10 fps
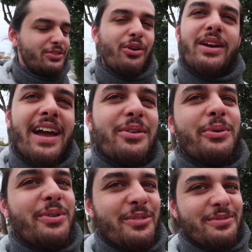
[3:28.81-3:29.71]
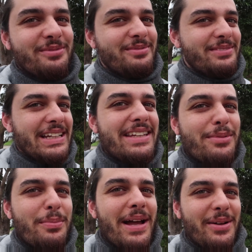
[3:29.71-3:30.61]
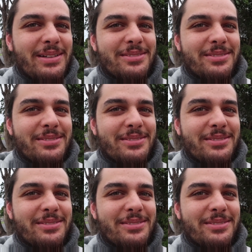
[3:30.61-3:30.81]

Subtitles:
Not at all. It needs more power.